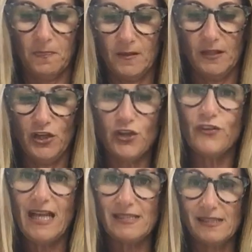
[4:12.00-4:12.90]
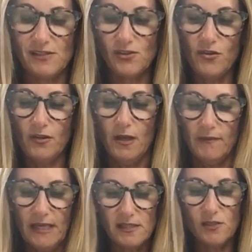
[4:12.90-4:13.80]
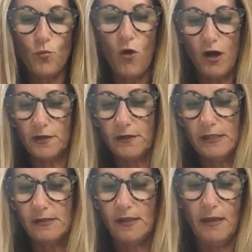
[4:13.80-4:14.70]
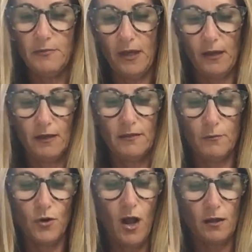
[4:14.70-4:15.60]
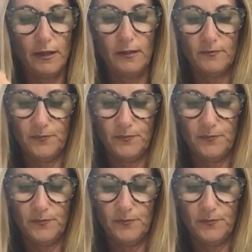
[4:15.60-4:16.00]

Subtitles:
And you hear that sizzle? That's the water escaping the broccoli.